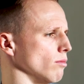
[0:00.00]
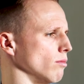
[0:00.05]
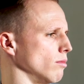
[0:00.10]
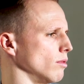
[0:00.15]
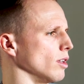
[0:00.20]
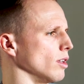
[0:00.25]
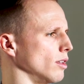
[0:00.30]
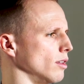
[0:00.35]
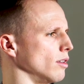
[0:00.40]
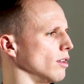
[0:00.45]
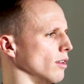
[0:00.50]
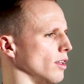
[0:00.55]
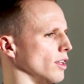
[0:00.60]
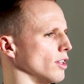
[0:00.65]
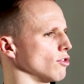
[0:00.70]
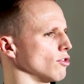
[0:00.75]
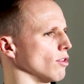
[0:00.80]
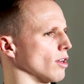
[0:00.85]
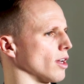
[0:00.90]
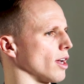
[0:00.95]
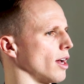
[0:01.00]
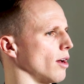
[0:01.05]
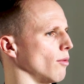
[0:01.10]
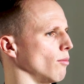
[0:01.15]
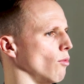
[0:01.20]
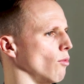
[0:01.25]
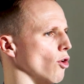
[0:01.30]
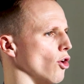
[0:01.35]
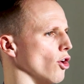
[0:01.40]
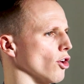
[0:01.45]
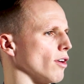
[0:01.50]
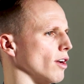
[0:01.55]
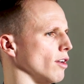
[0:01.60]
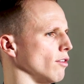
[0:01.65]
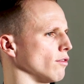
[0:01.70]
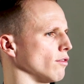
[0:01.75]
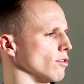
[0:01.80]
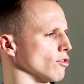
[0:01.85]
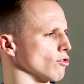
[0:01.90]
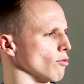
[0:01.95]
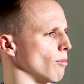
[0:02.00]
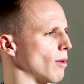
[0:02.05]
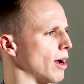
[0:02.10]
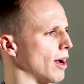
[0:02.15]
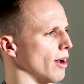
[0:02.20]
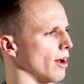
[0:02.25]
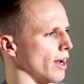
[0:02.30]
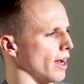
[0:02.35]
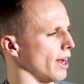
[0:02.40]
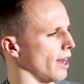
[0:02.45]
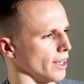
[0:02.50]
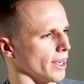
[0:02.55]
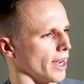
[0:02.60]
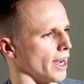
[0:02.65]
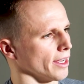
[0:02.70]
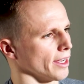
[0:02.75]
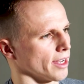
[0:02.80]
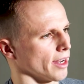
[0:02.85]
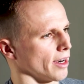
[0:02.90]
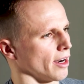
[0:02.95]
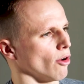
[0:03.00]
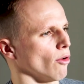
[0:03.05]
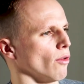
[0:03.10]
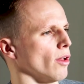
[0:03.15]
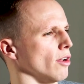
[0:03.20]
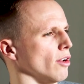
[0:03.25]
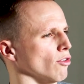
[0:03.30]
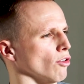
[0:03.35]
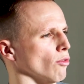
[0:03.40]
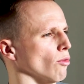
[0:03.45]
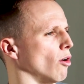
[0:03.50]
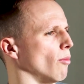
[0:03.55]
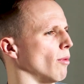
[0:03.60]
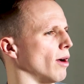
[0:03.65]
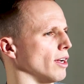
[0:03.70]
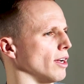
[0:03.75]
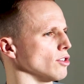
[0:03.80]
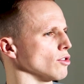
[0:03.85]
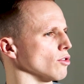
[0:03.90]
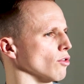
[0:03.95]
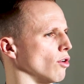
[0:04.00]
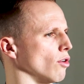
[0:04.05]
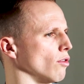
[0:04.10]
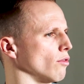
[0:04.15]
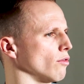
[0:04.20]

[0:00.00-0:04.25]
They literally can't work or anything. So I get out there and do all my stuff.